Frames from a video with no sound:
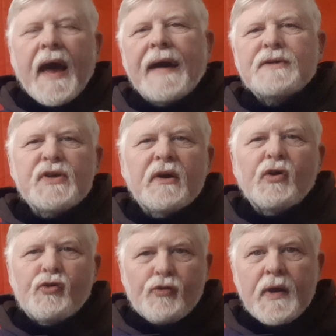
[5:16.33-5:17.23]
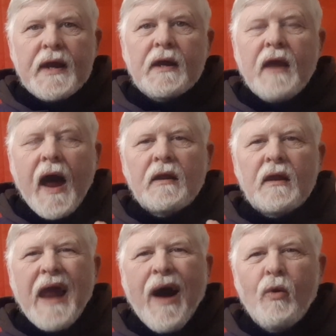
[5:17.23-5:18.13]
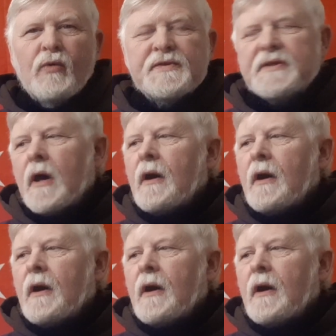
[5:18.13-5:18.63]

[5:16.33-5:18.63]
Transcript: has decreed and announced